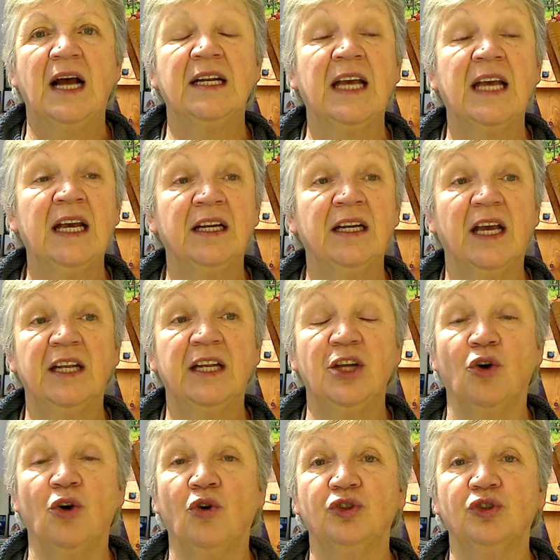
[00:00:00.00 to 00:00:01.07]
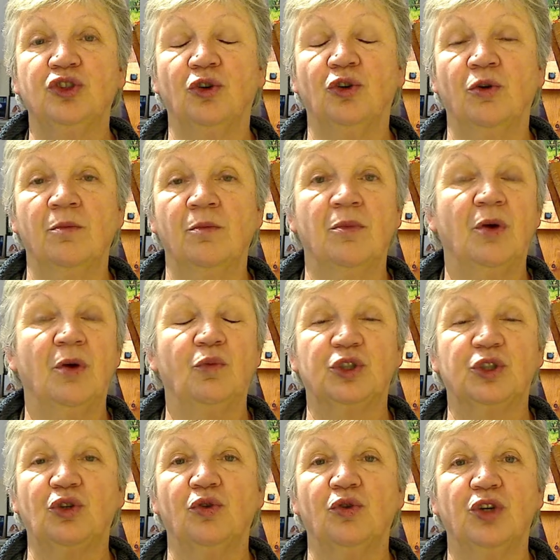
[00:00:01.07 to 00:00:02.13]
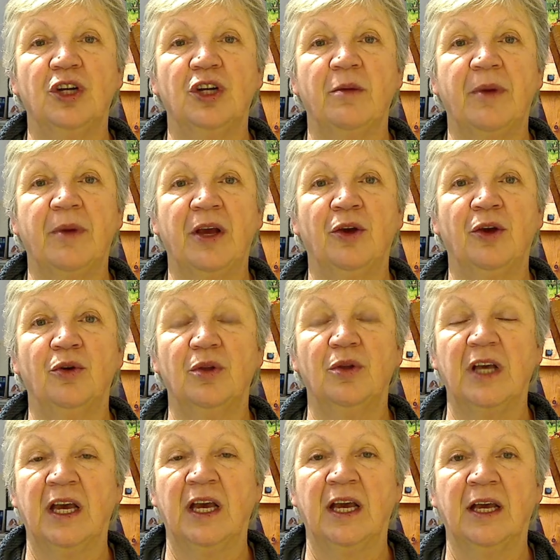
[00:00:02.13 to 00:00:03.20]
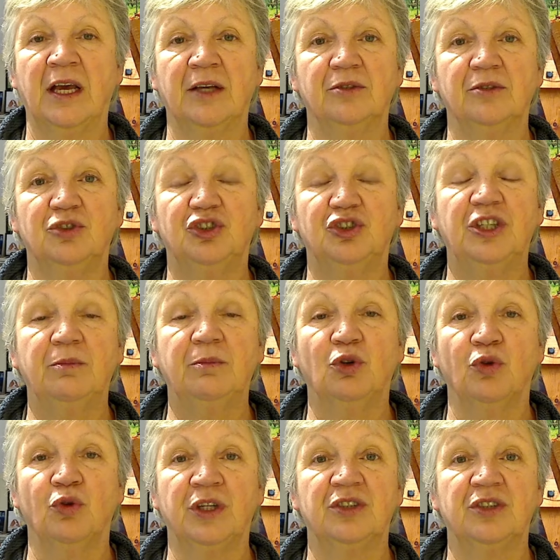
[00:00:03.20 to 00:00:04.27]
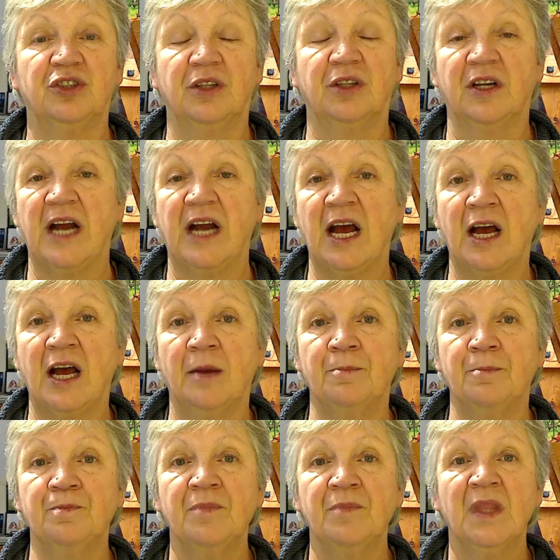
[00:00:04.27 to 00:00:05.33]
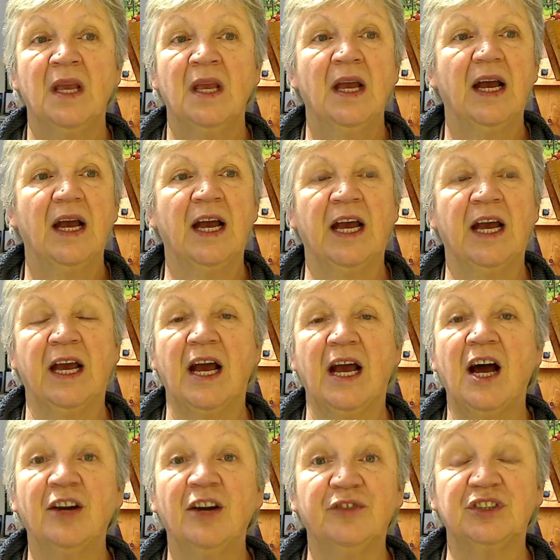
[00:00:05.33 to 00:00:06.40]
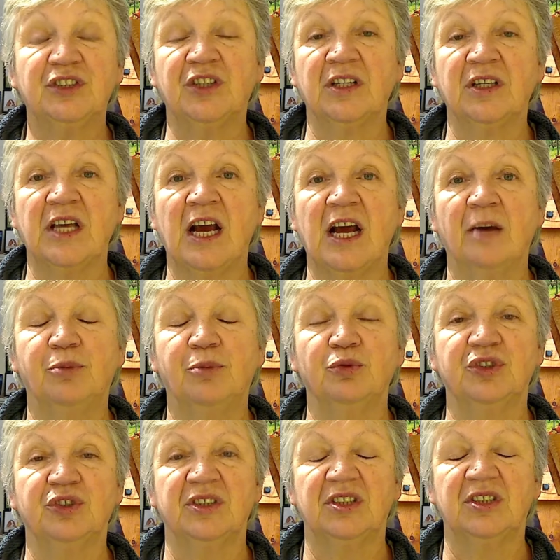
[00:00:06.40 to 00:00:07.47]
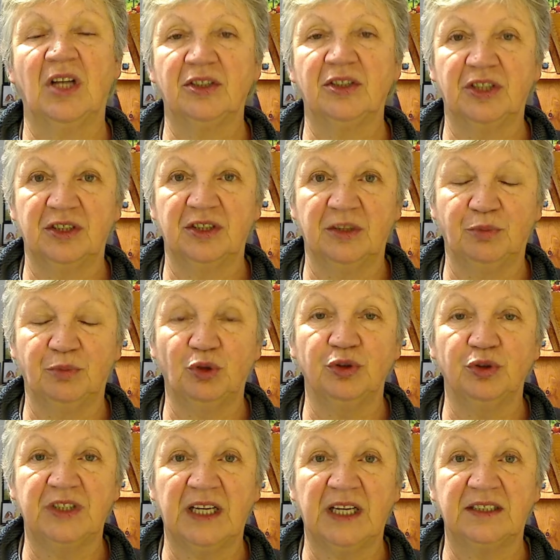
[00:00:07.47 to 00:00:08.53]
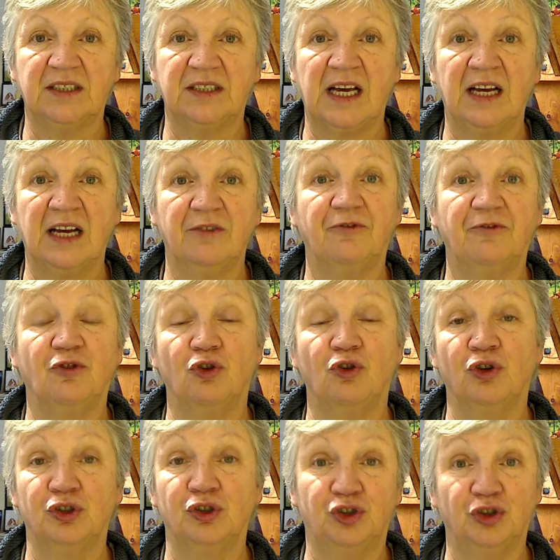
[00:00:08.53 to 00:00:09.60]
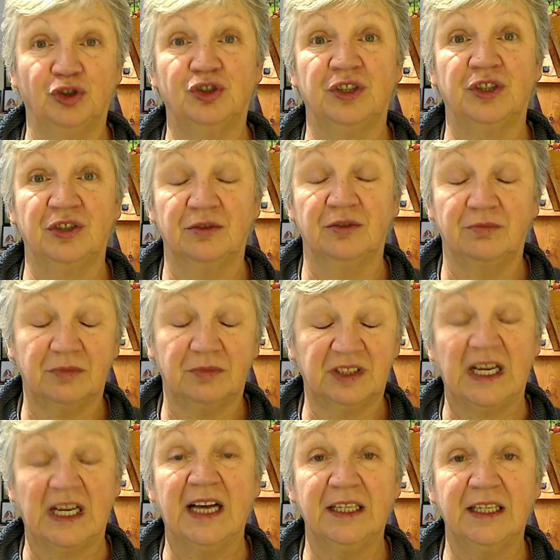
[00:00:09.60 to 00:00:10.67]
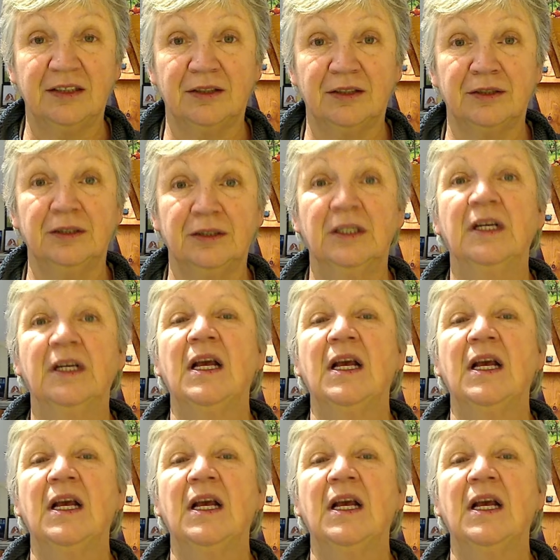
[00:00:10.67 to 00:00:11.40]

And then in the autumn, we're talking about sheep going to the ram, harvesting the apples and starting to process that for juice and cider